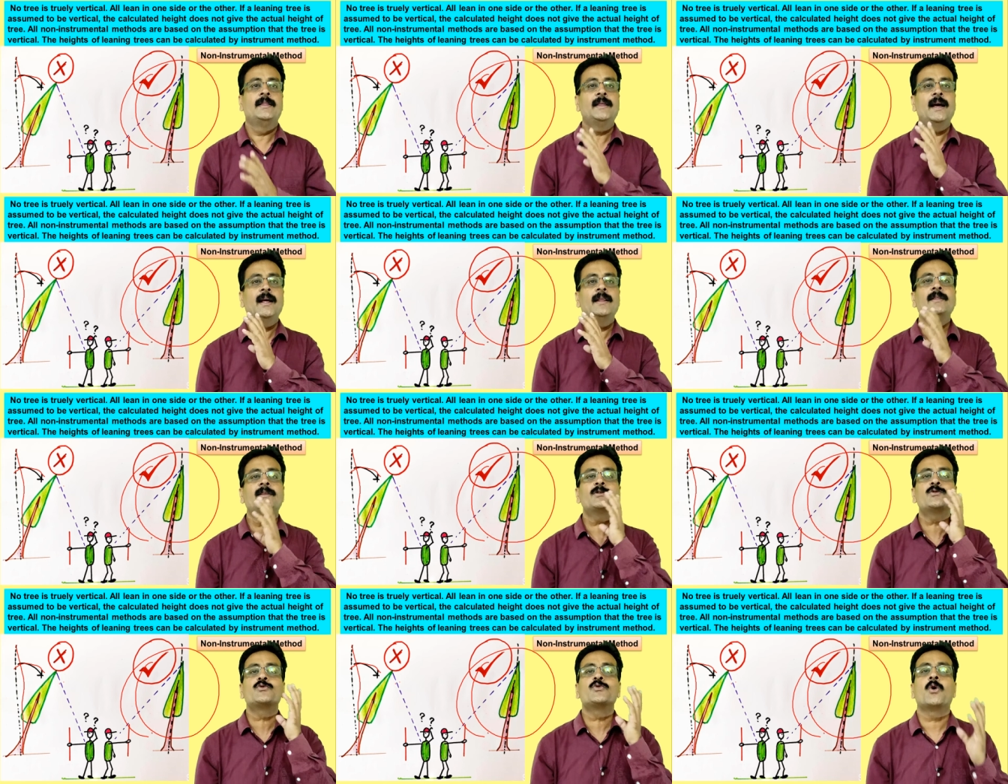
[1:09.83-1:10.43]

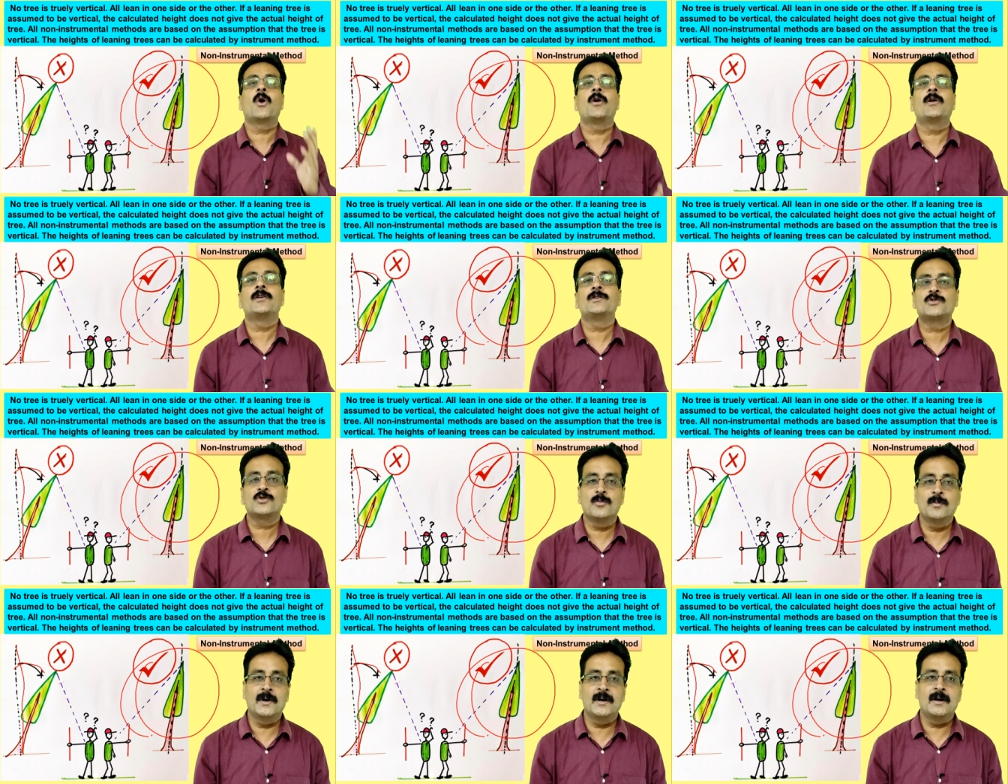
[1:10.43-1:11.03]
then this
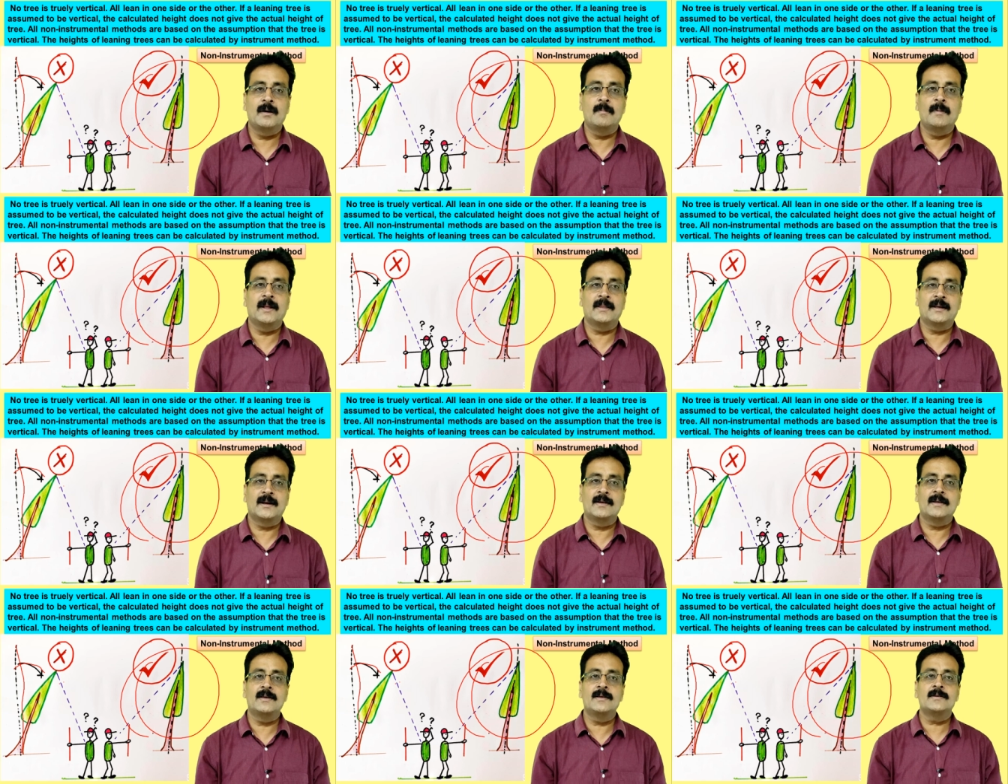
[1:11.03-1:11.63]
non-instrumental
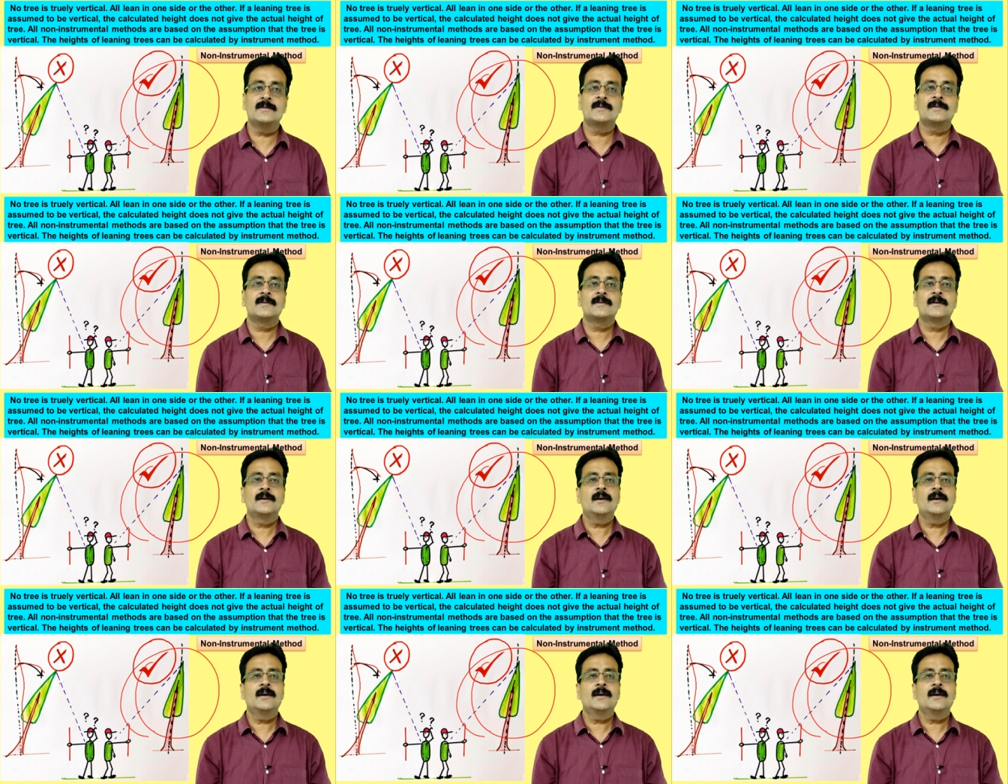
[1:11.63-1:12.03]
method is